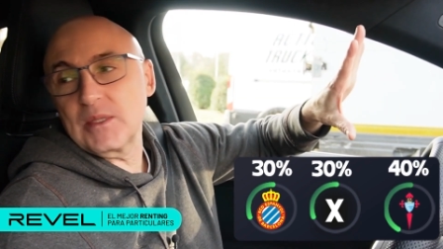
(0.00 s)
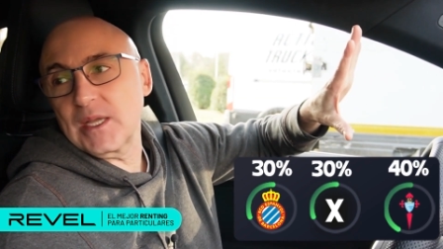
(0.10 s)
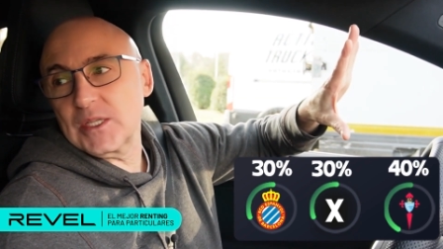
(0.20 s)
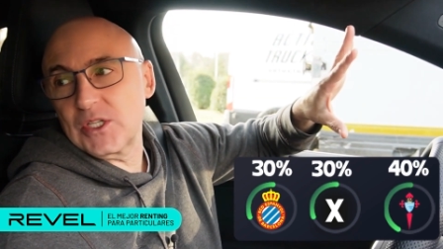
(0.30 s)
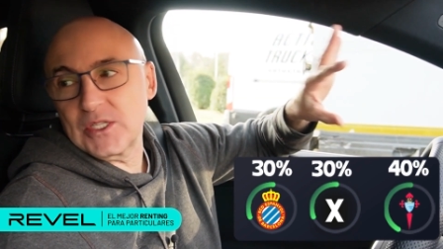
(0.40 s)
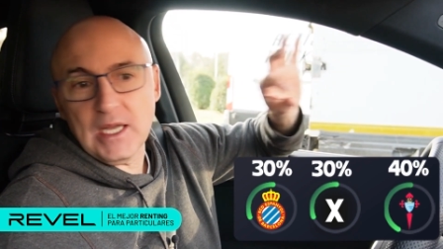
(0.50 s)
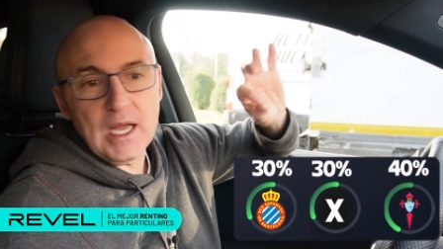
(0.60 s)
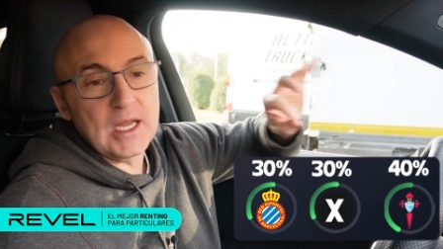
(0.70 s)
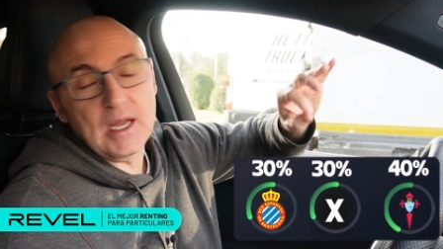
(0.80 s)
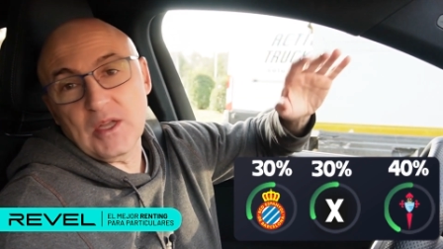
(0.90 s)
It's just that
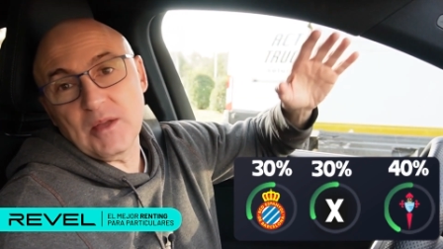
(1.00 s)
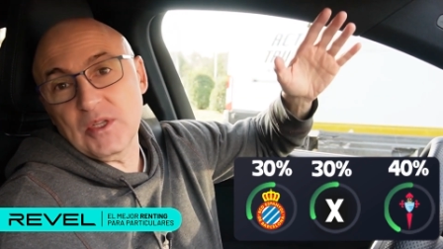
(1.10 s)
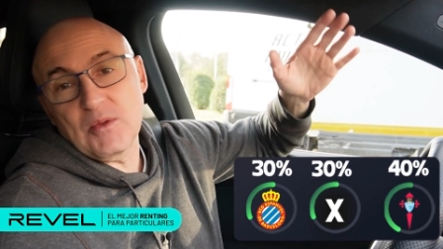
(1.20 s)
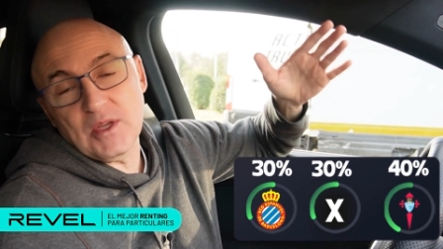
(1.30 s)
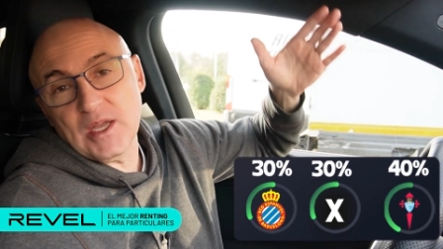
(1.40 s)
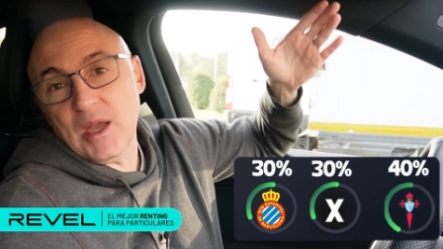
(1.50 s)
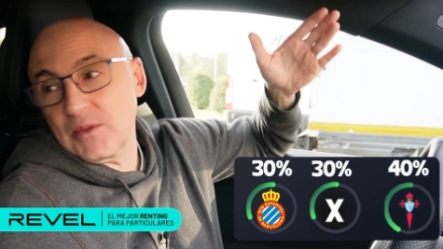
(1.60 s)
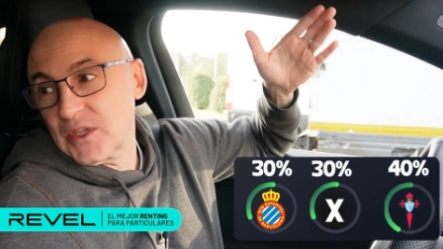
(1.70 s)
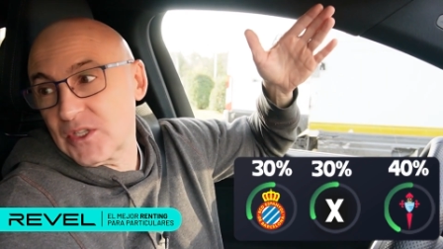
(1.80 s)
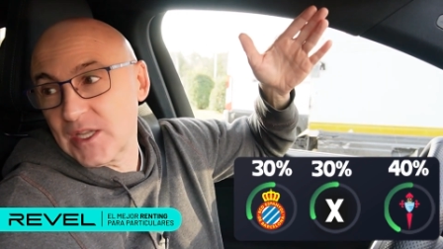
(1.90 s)
I got nervous with the
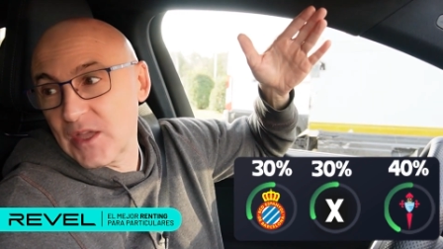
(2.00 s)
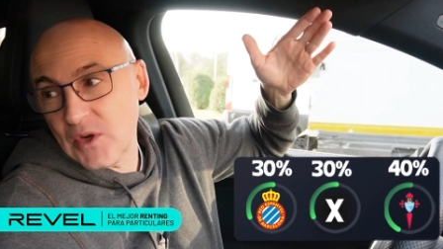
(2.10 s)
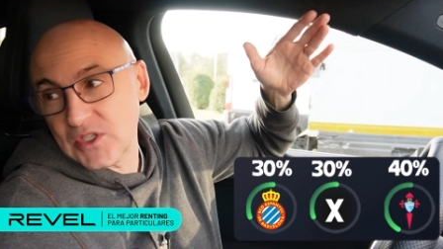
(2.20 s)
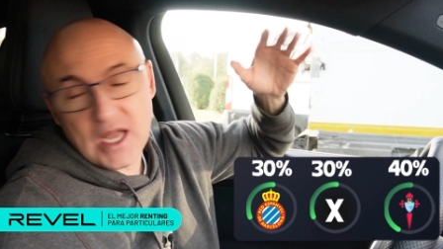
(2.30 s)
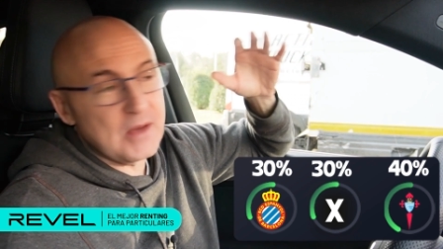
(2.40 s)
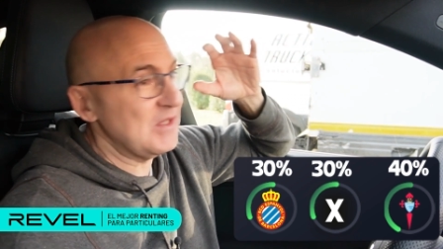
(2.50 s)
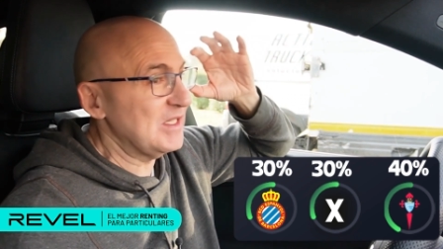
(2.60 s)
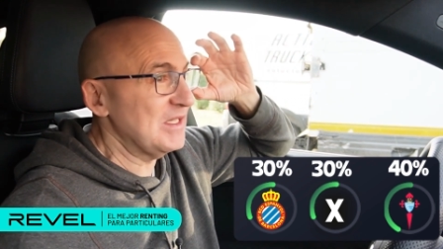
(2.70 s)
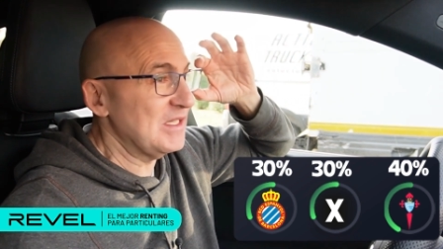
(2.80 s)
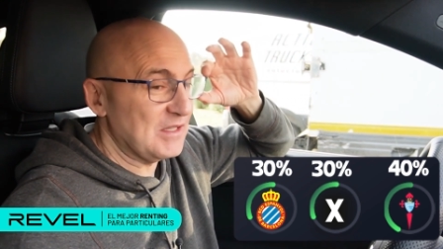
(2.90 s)
lobsters and the Roche captain.